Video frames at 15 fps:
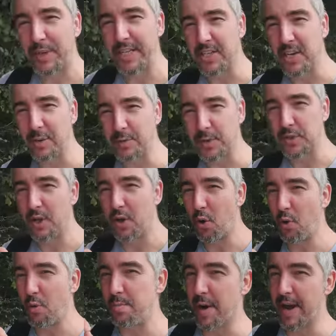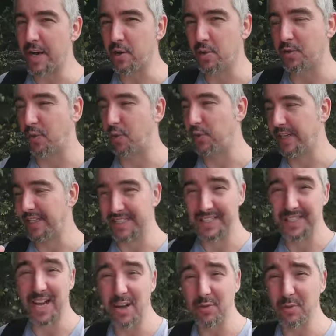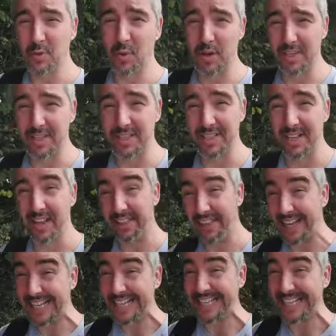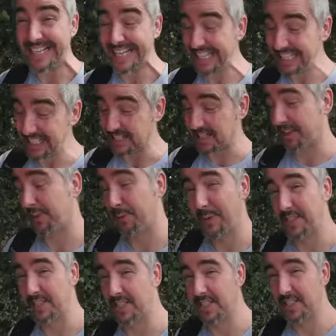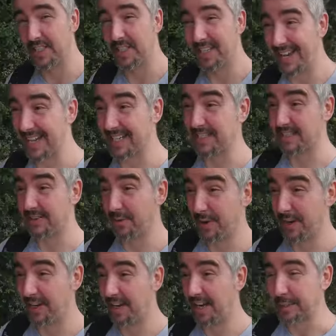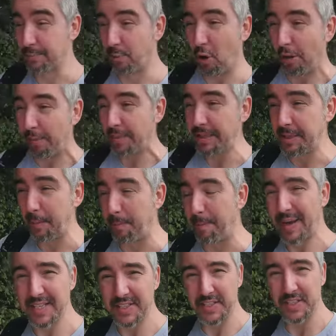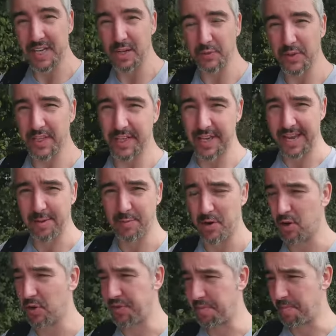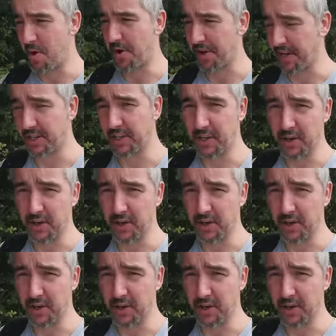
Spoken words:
when it comes to the whole microphone and sound quality, I think the Insta360 X3 is is probably the best sounding camera on the market